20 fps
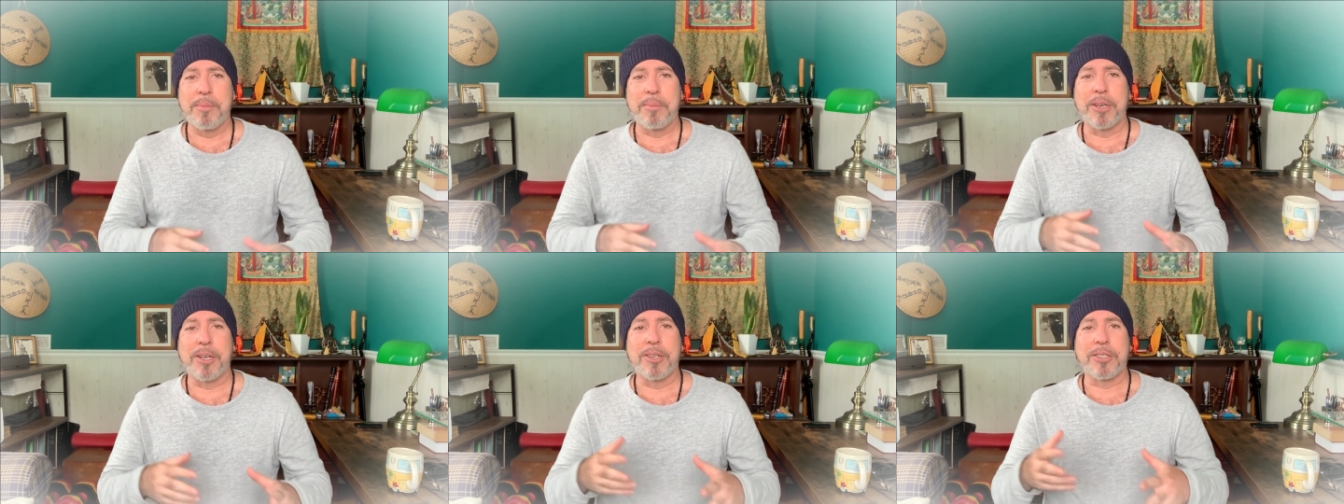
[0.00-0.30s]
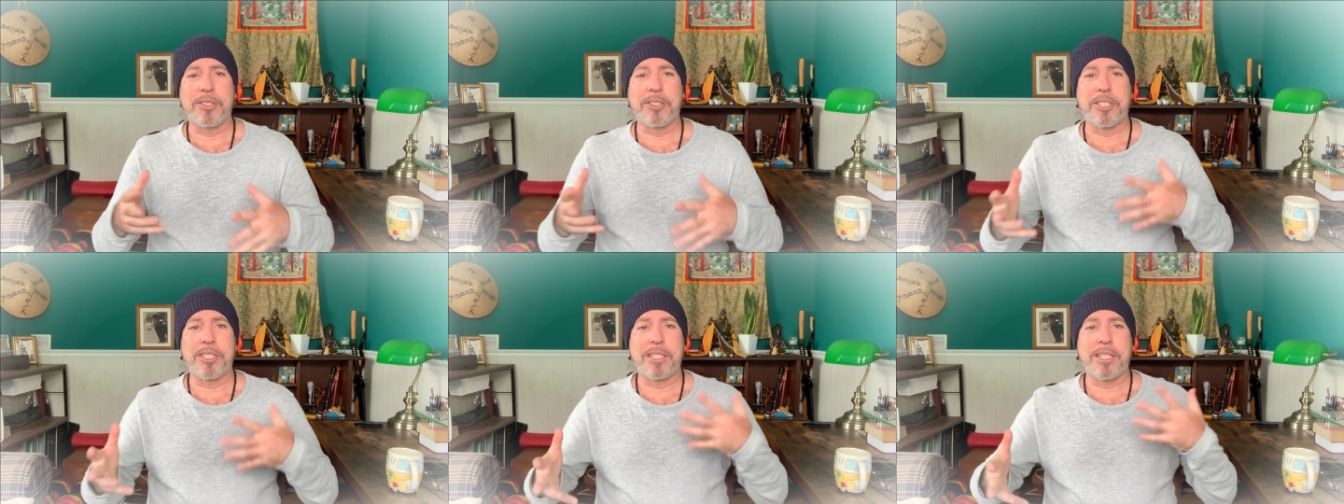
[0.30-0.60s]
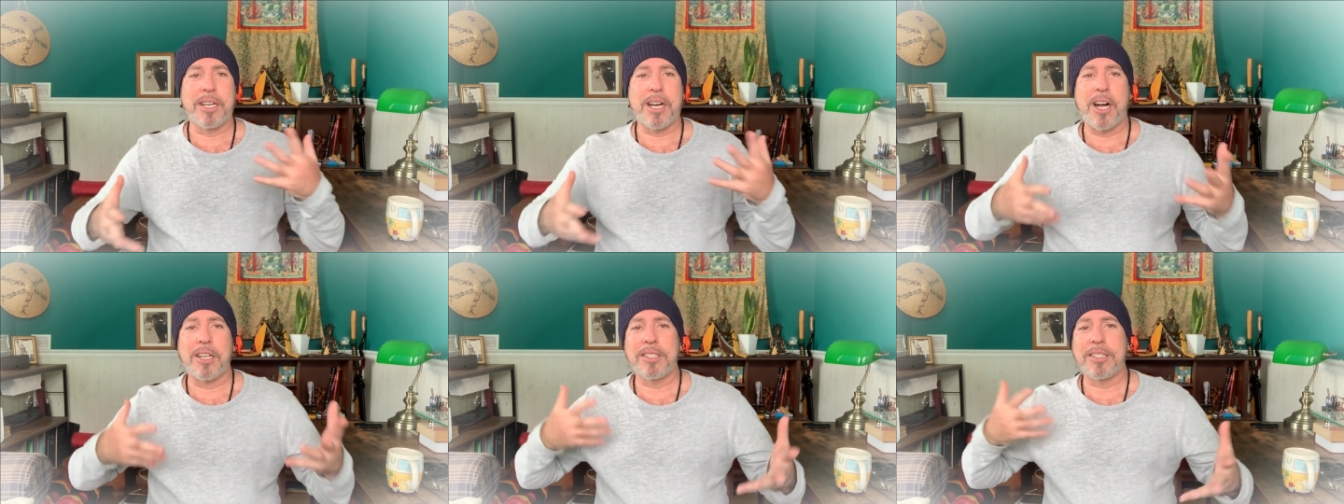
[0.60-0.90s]
because
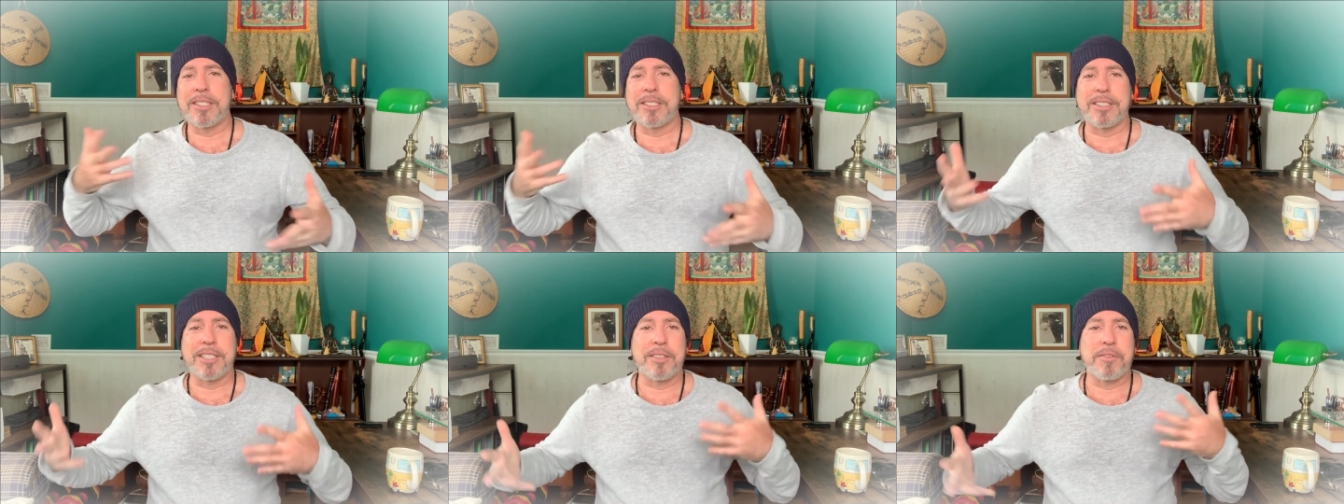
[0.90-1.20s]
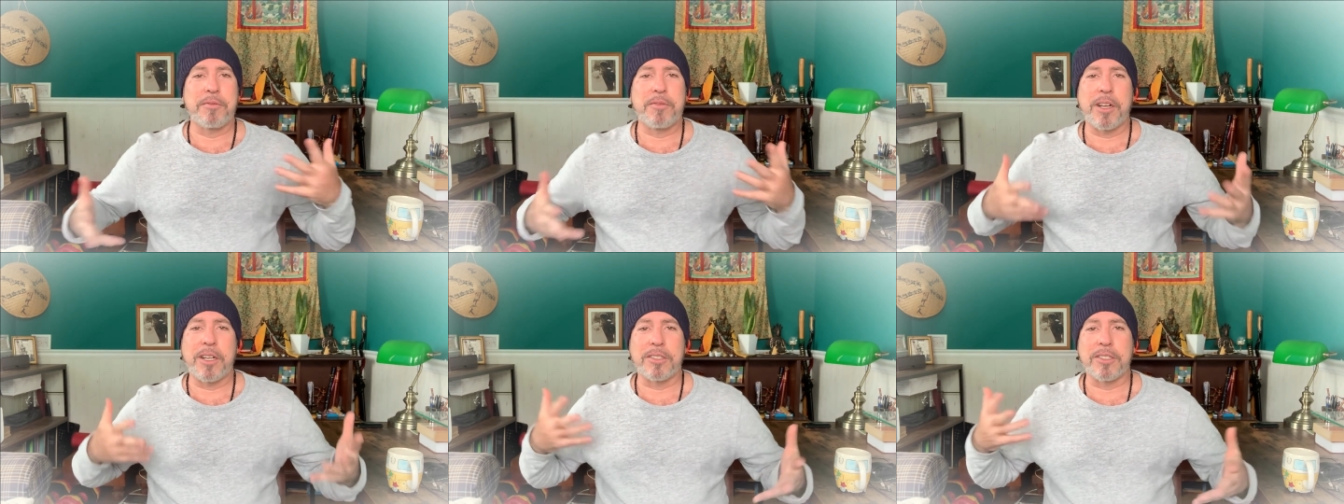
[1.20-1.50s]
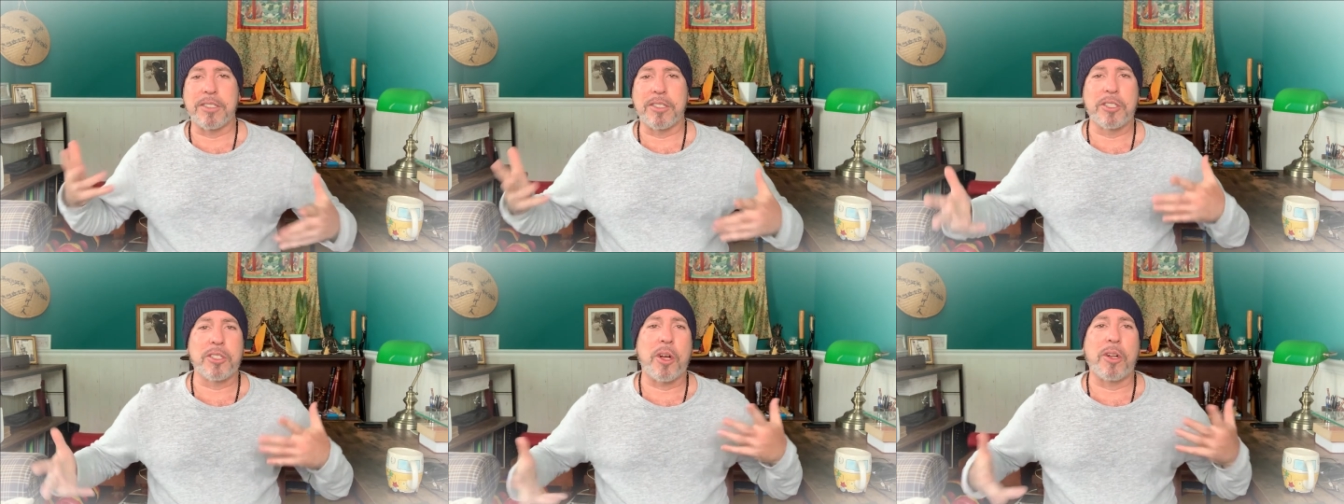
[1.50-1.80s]
she constantly
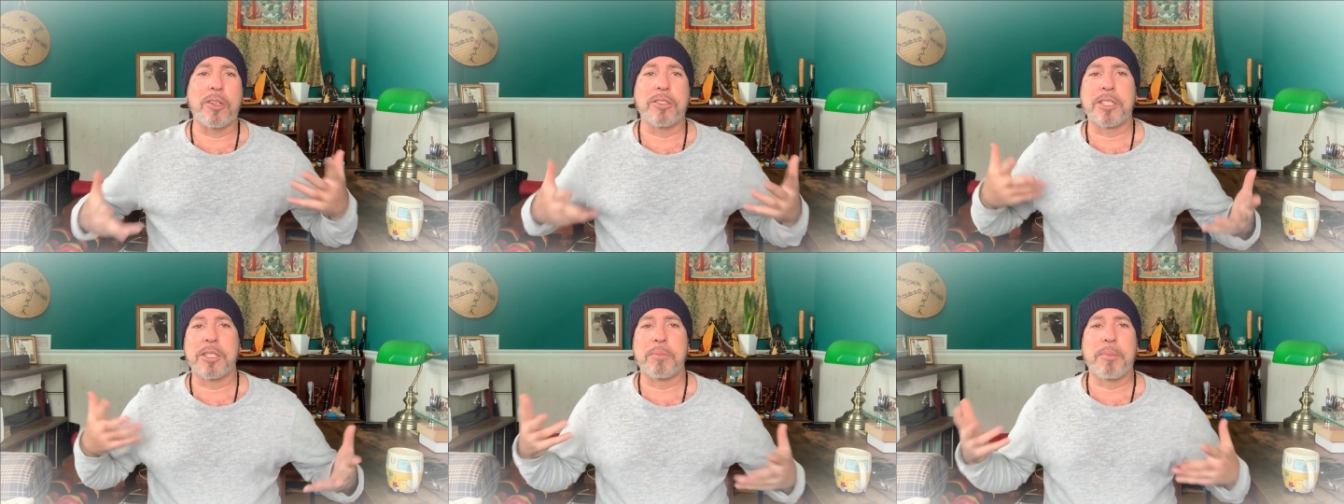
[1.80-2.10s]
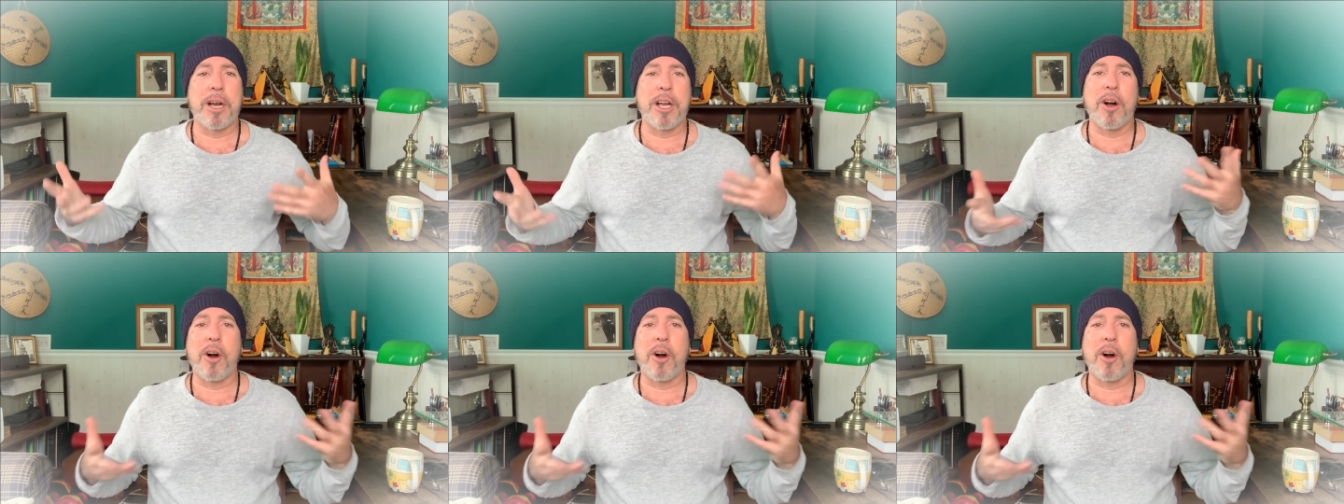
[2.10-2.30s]
felt assaulted by